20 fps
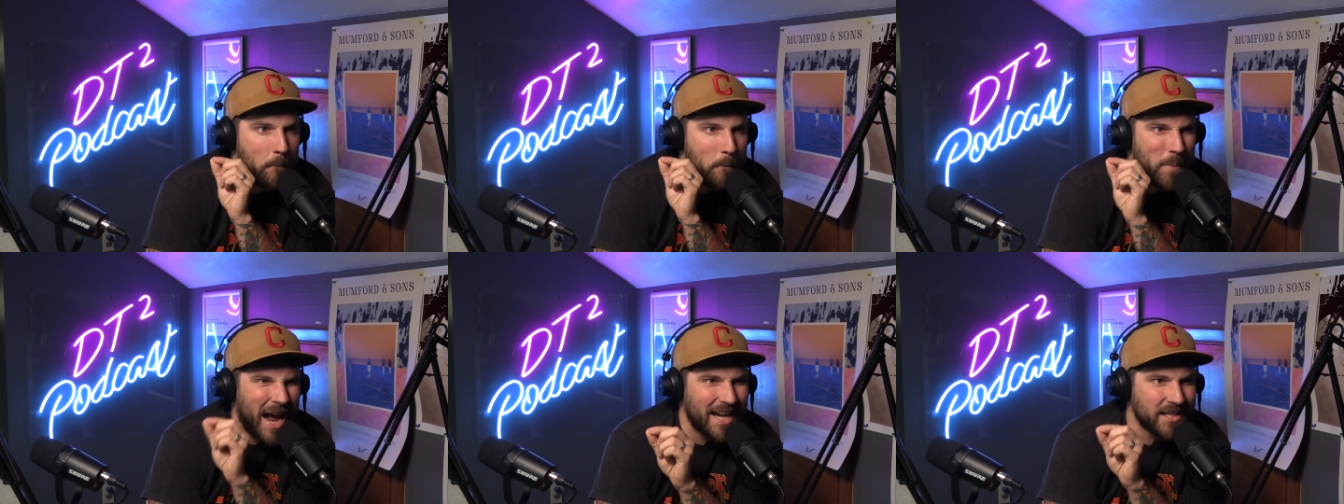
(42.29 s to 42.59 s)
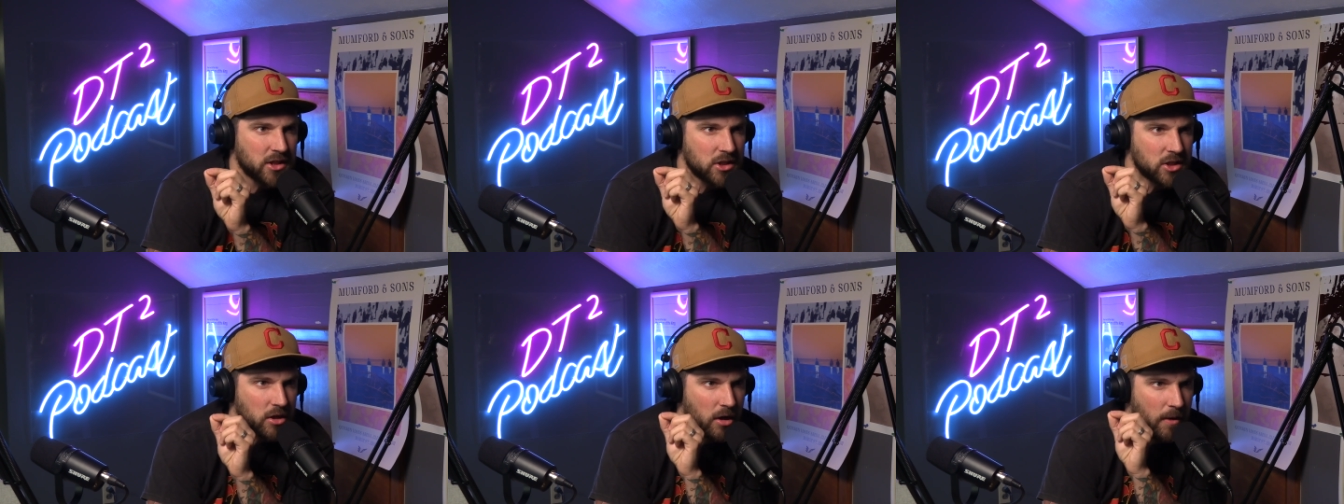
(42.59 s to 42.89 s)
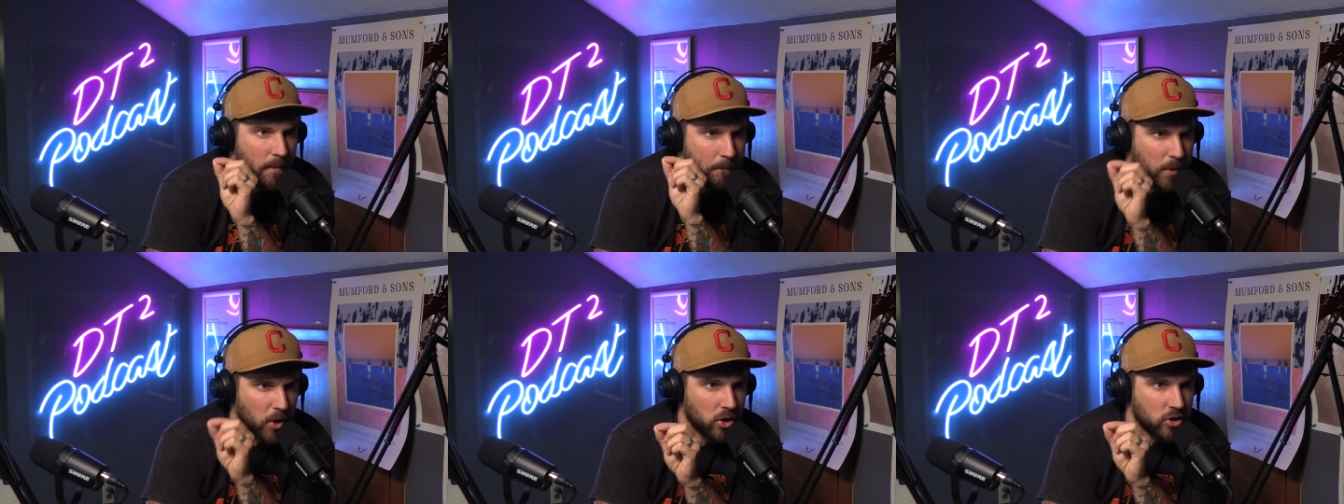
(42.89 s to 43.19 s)
best
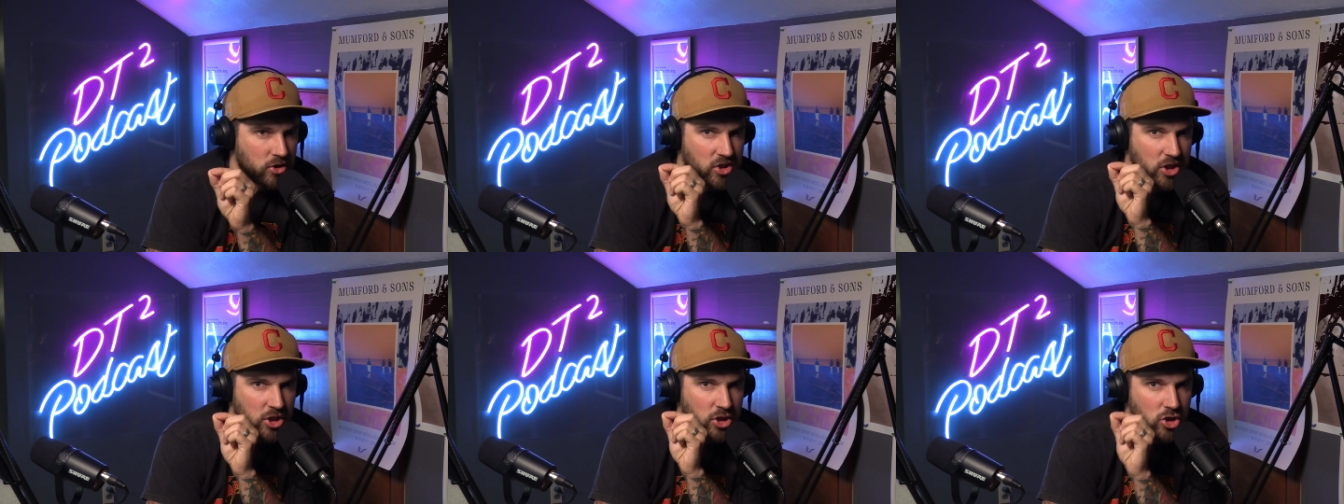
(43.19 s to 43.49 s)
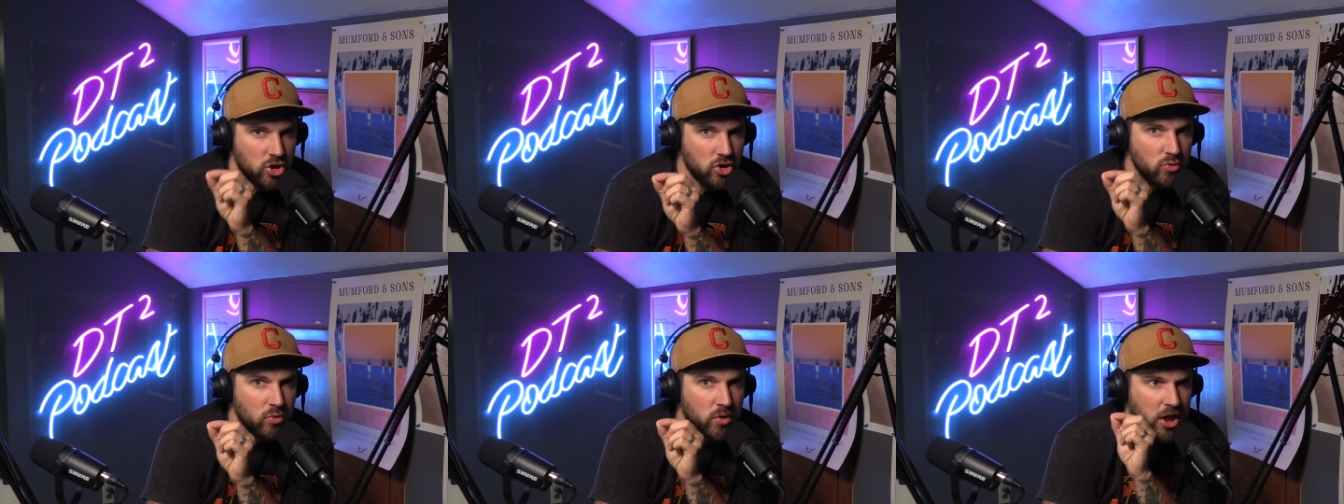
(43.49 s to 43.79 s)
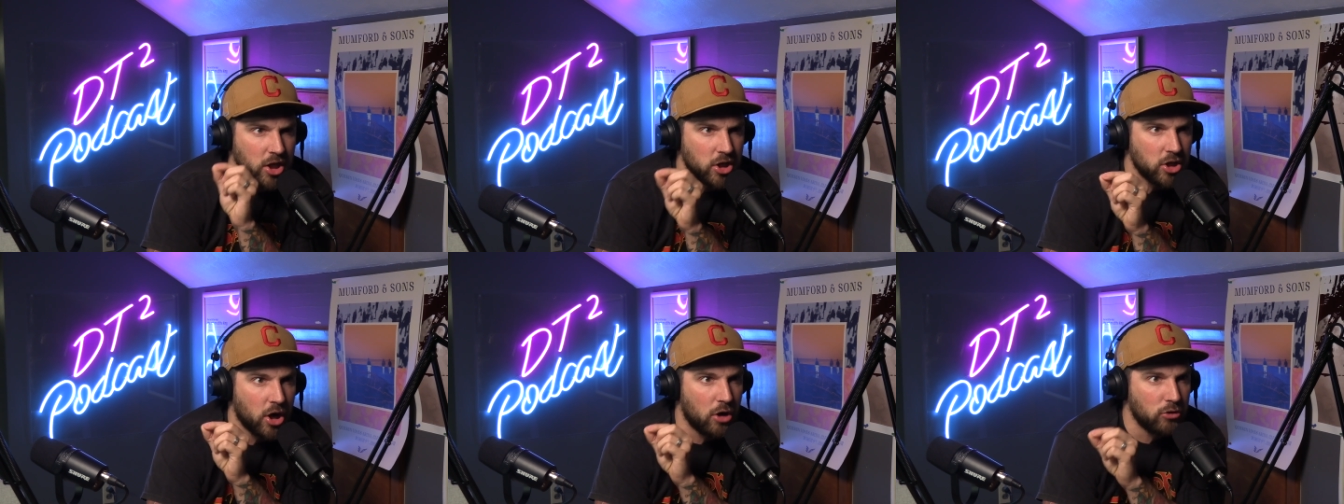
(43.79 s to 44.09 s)
person you
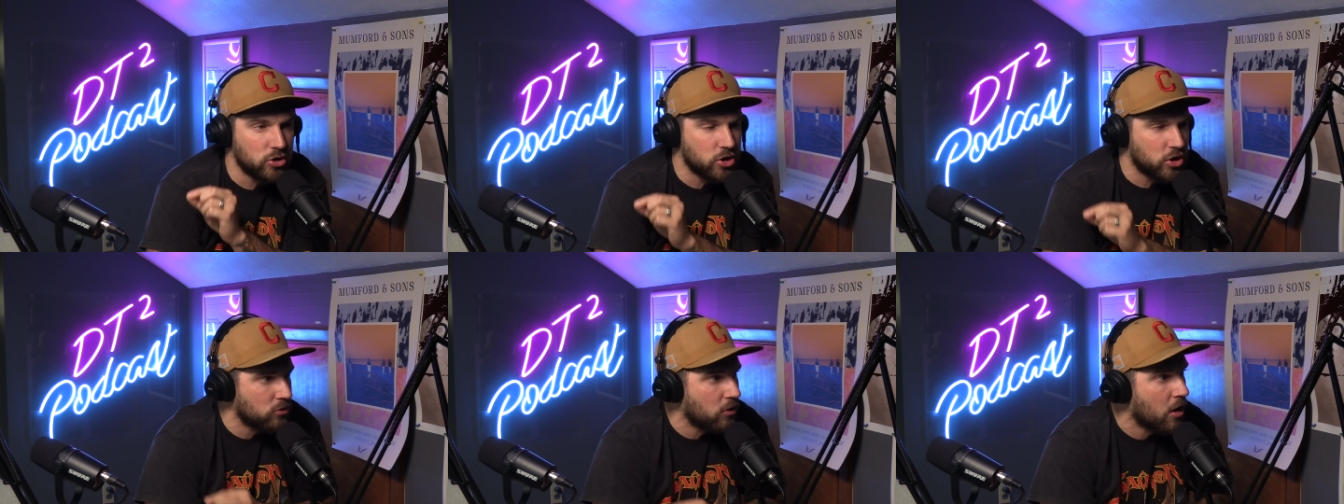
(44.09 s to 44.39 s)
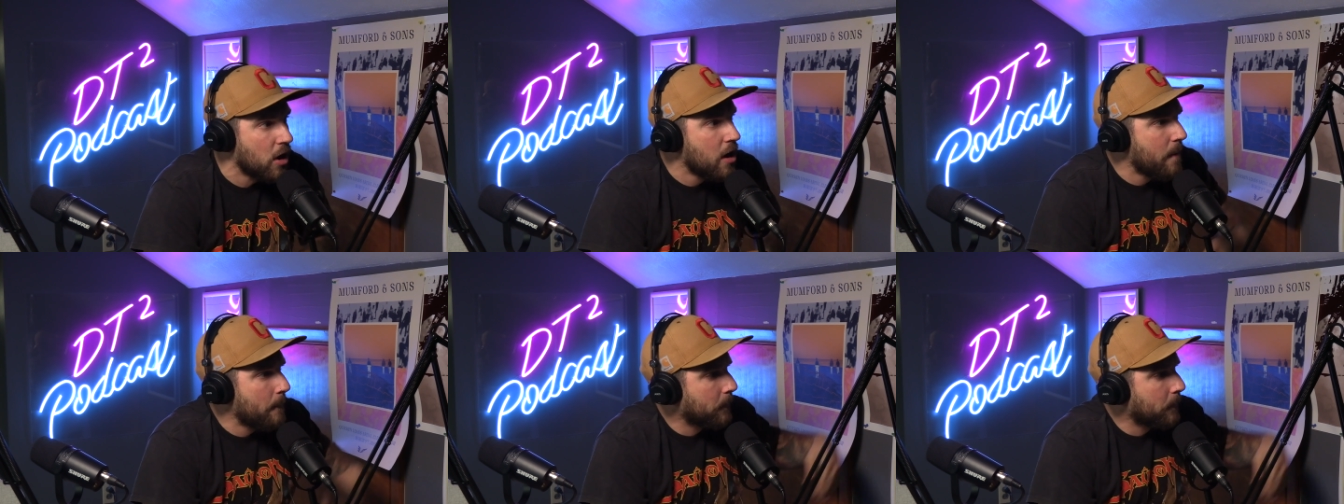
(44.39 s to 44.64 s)
can go to